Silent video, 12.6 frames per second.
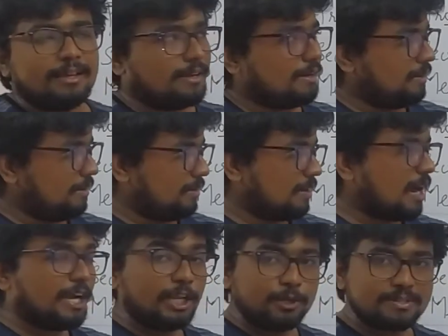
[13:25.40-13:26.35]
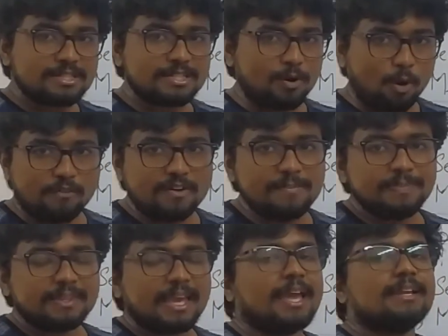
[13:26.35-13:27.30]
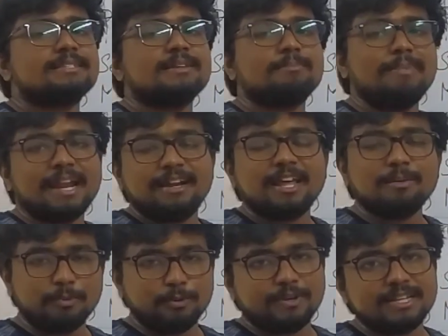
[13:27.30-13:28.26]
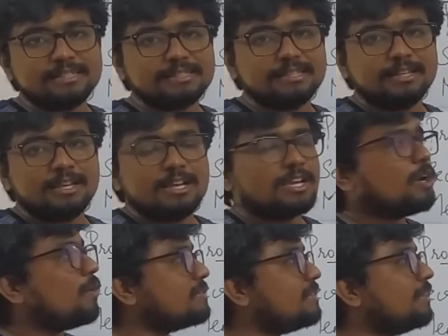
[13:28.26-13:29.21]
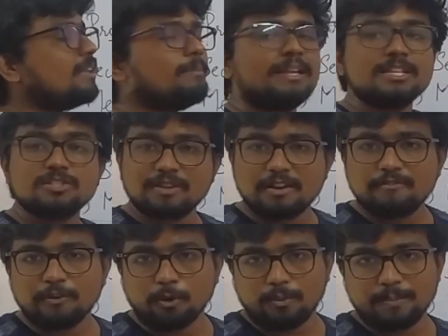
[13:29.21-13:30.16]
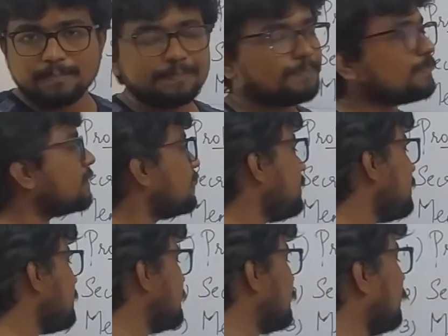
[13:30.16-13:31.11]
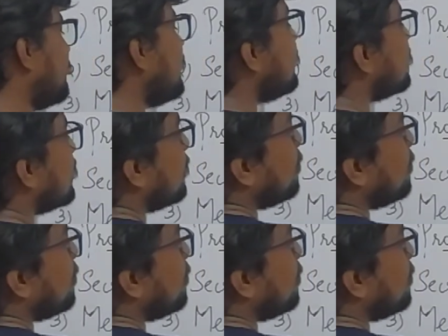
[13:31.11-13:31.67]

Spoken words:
unused ovum and some blood and mucus, causing the menstrual flow. So this